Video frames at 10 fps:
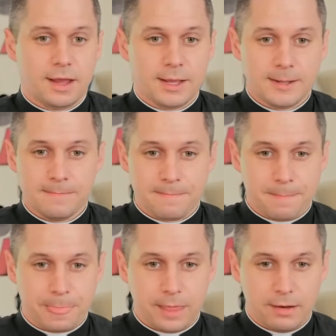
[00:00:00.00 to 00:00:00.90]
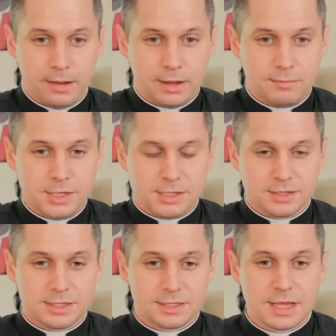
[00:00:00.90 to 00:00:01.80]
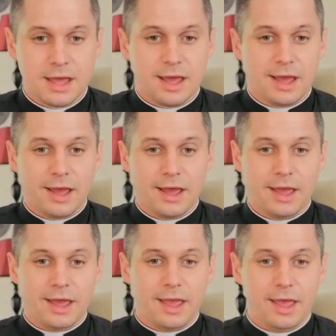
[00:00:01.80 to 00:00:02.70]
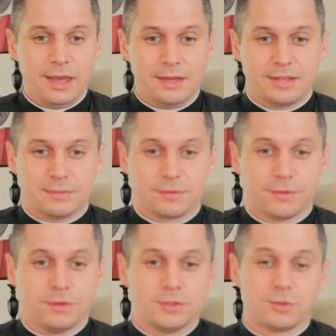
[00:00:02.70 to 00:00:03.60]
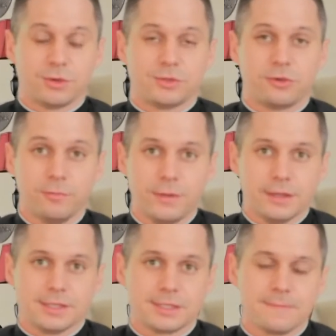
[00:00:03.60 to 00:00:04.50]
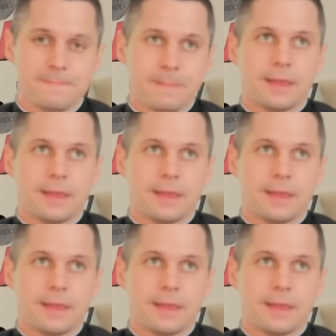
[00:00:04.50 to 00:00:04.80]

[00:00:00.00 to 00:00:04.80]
Um, all right, Misha says, uh, any tips for those who are scrupulous?